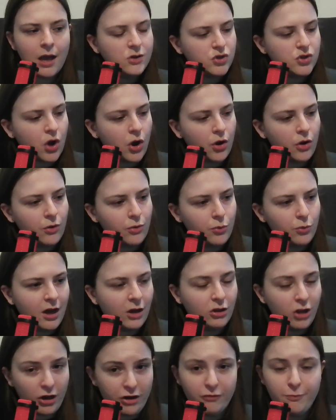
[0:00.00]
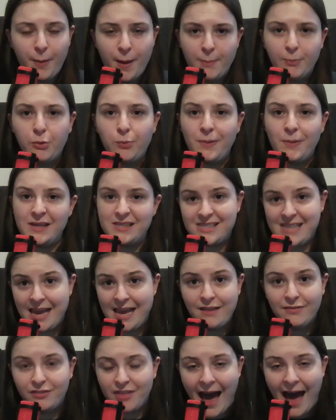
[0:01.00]
So a lot of people
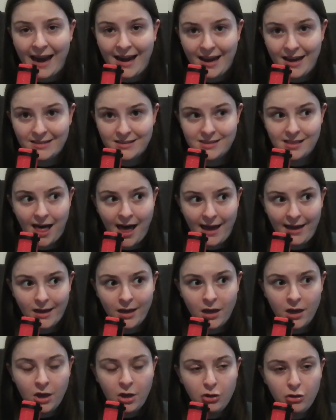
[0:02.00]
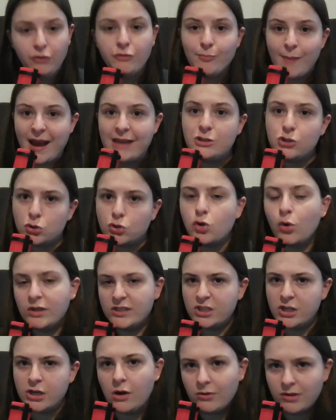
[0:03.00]
perceive that as like, you've made your
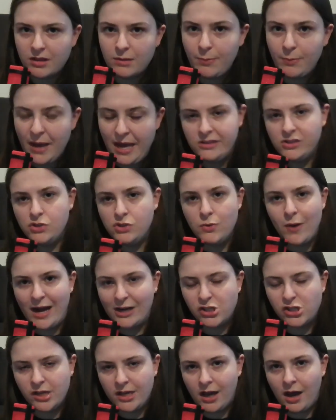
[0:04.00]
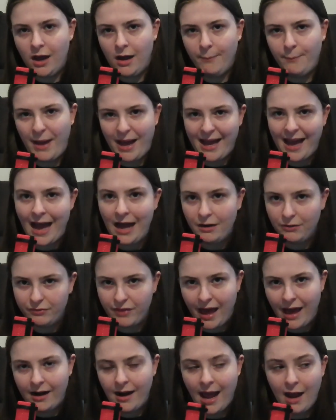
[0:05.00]
choice to go into the pits. You actually can't back out of
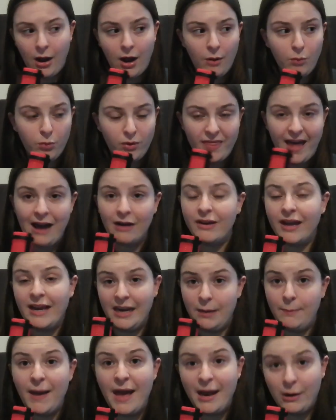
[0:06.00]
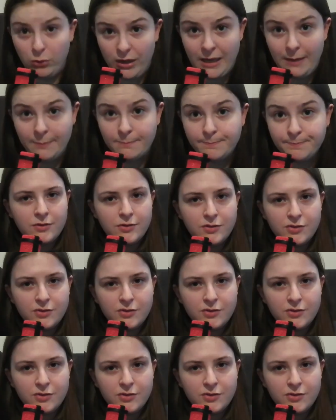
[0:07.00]
that without getting a penalty.